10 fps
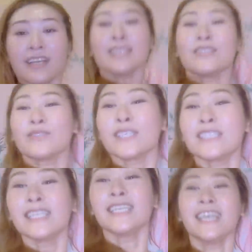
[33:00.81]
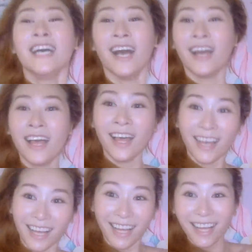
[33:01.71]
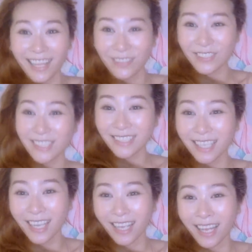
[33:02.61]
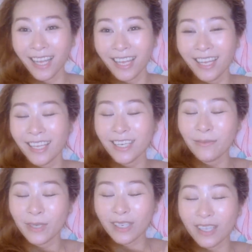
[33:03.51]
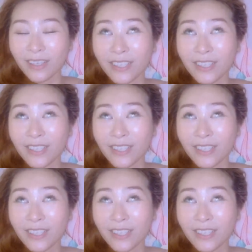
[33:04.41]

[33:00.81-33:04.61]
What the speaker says: stretching. I'm just in the middle of the